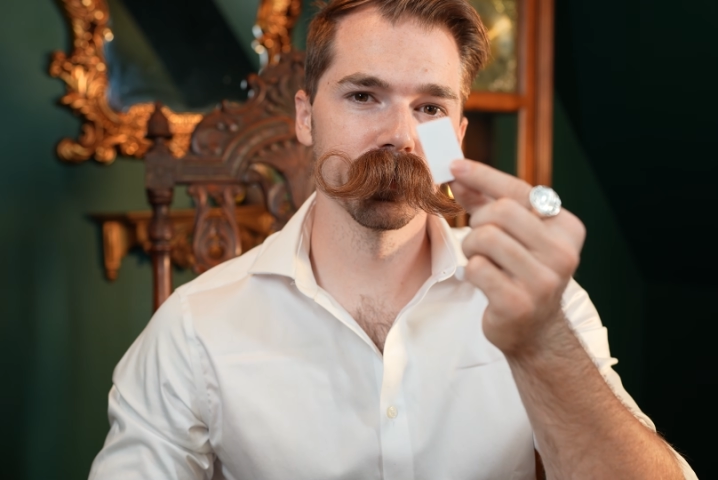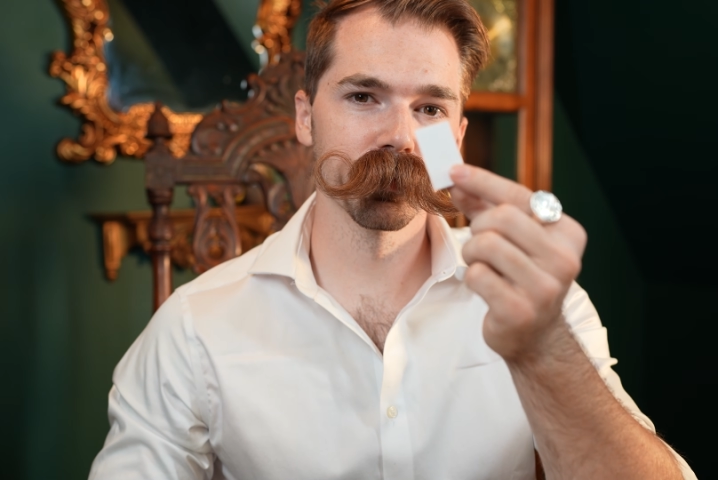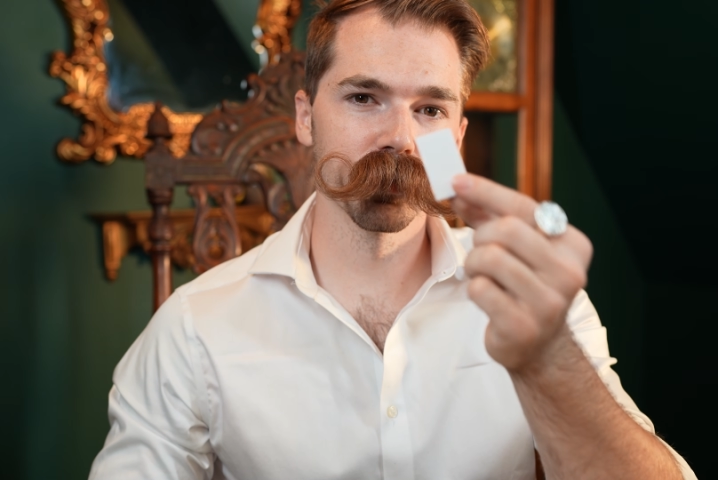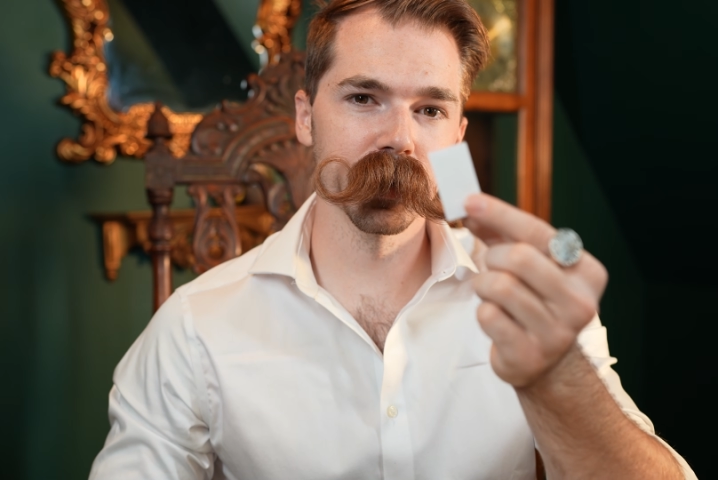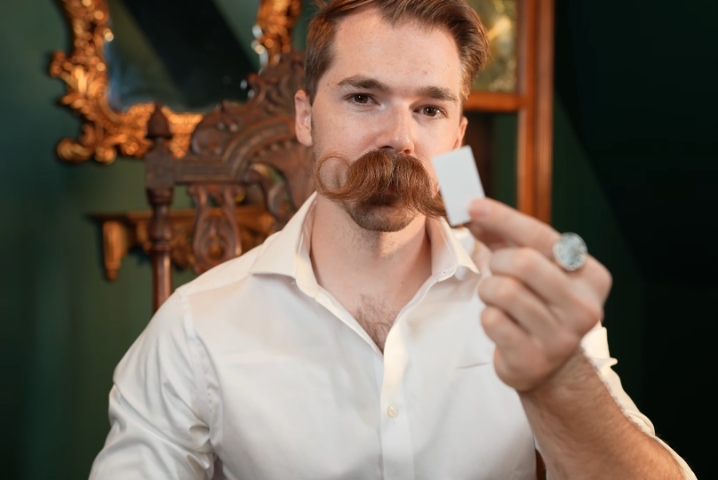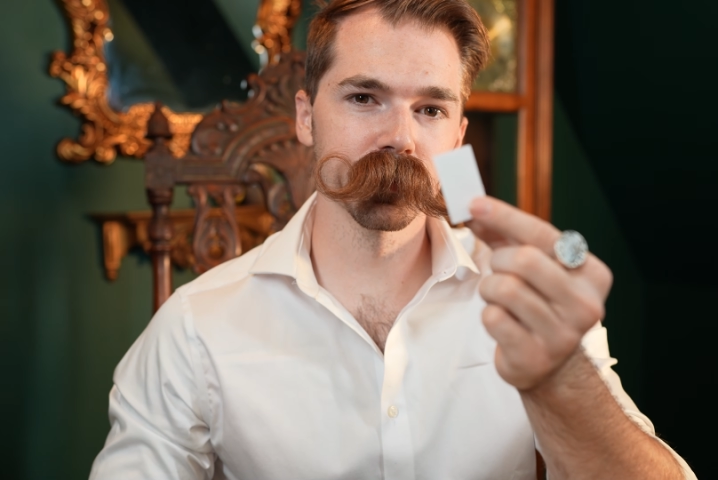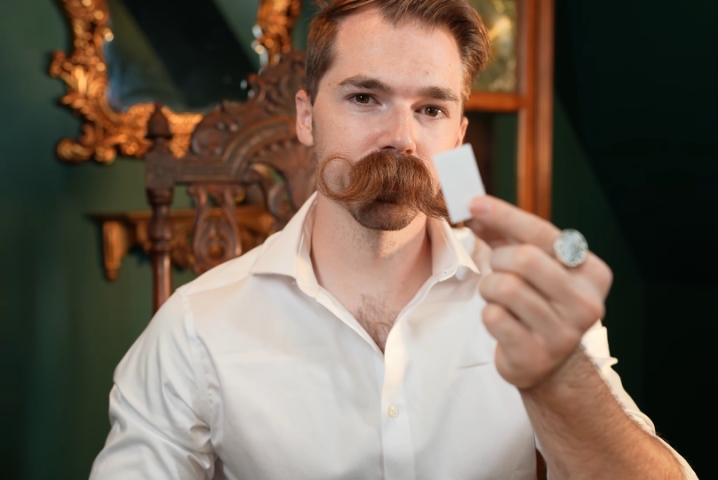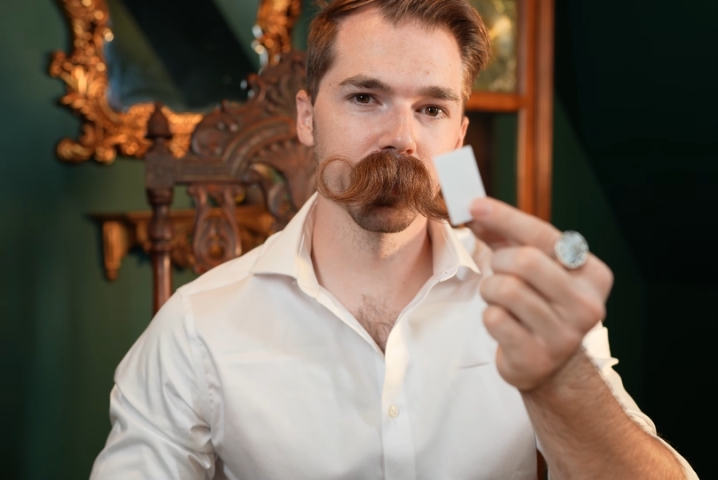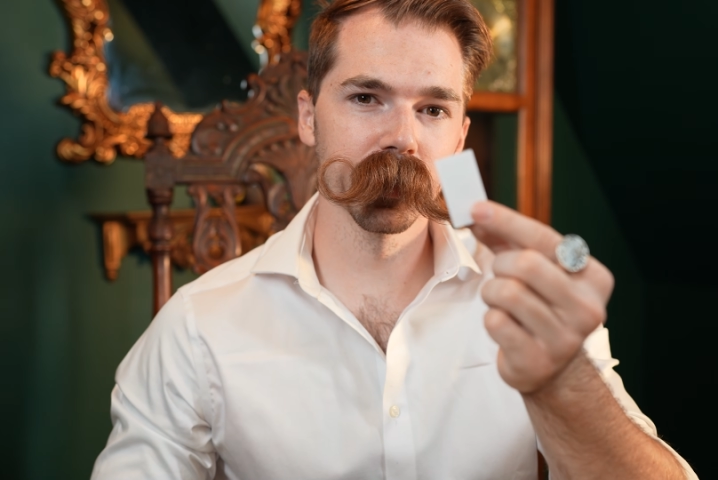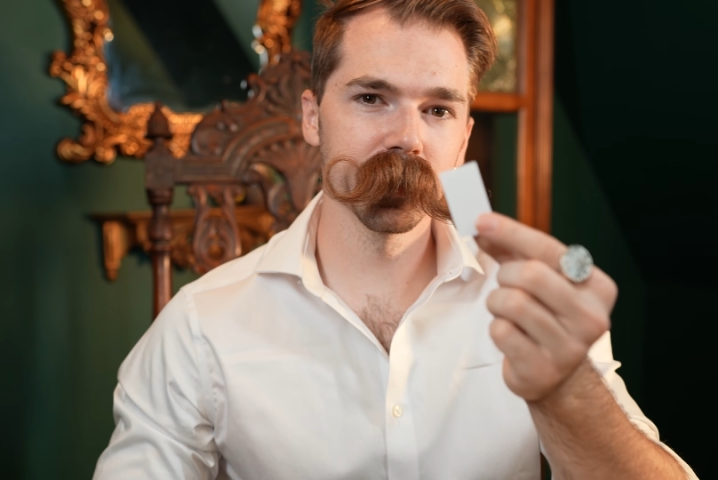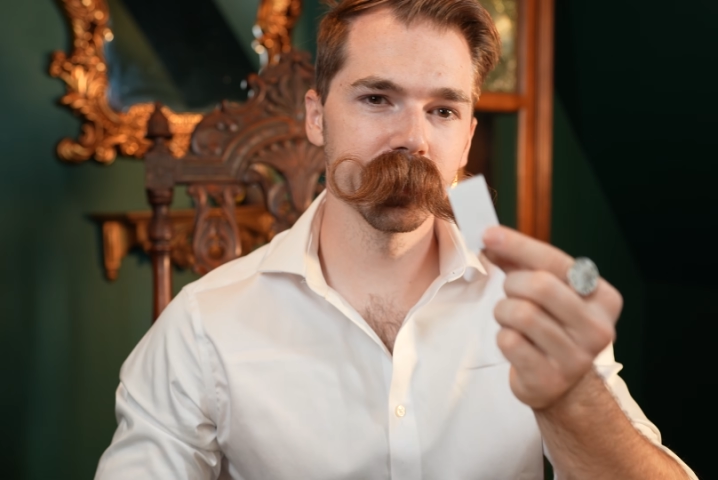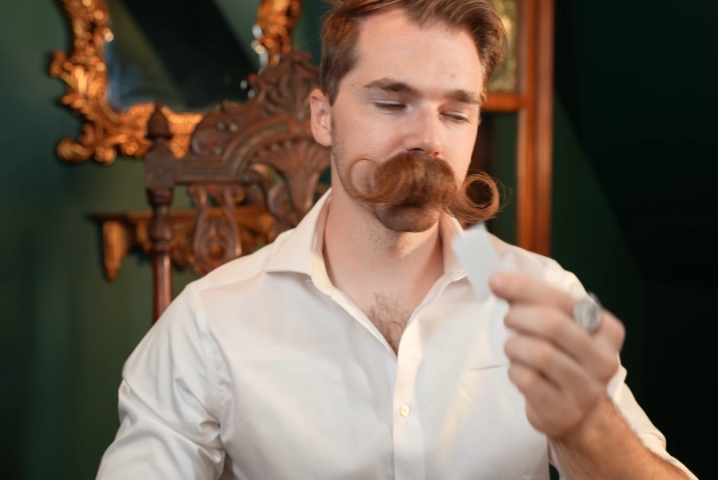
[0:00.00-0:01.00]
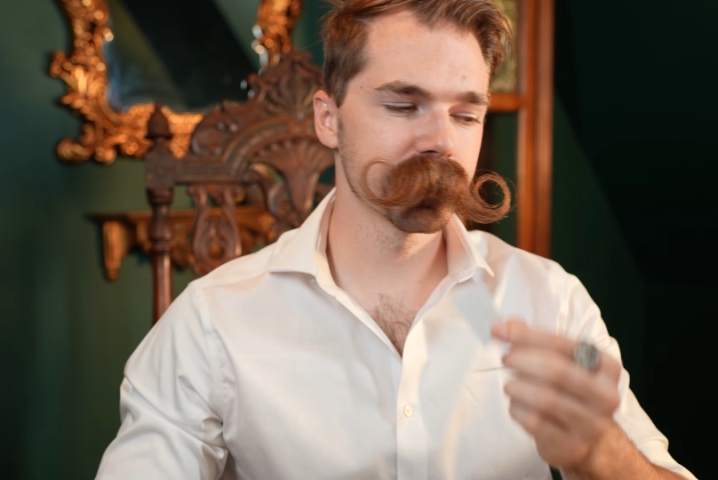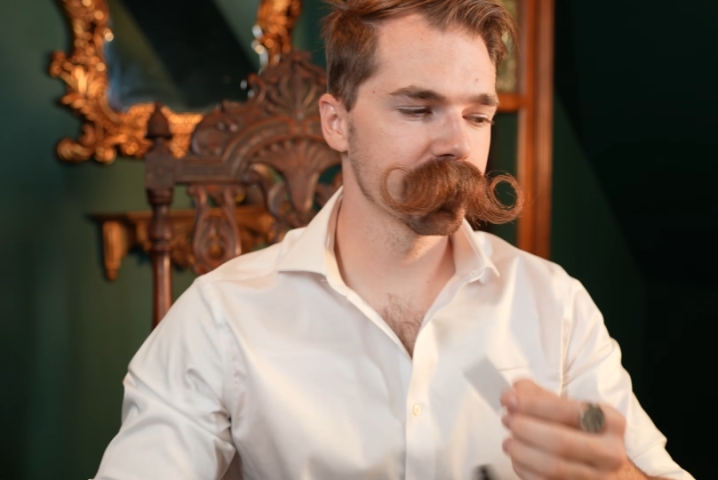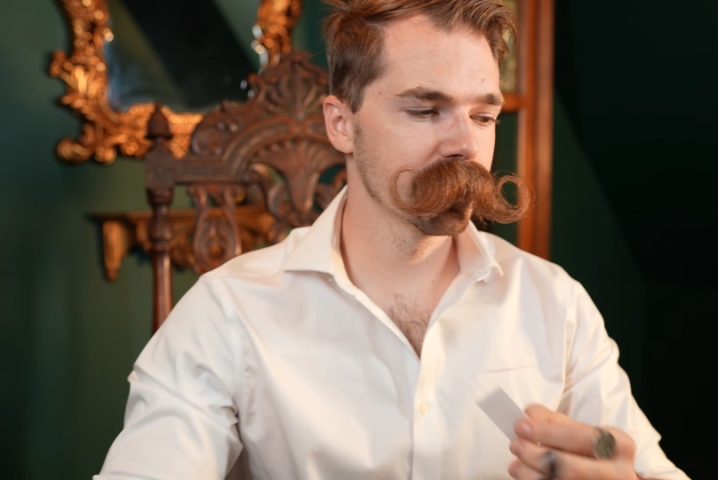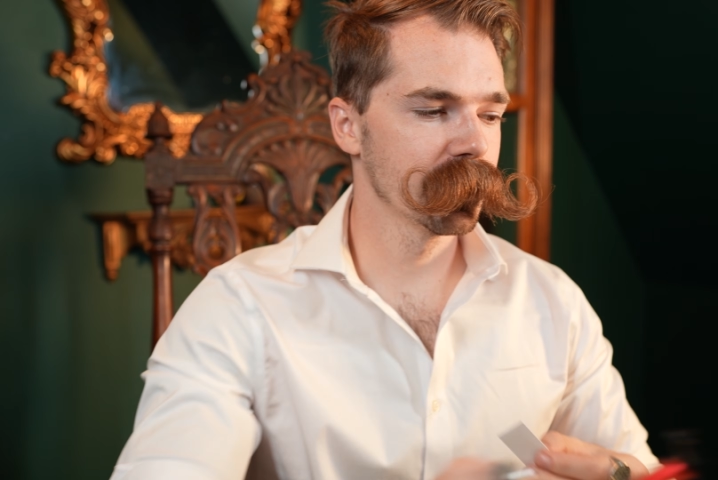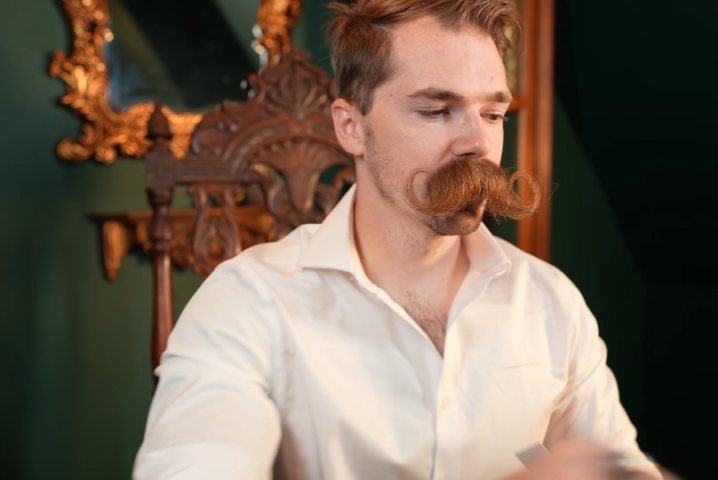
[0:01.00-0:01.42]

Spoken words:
razor blades.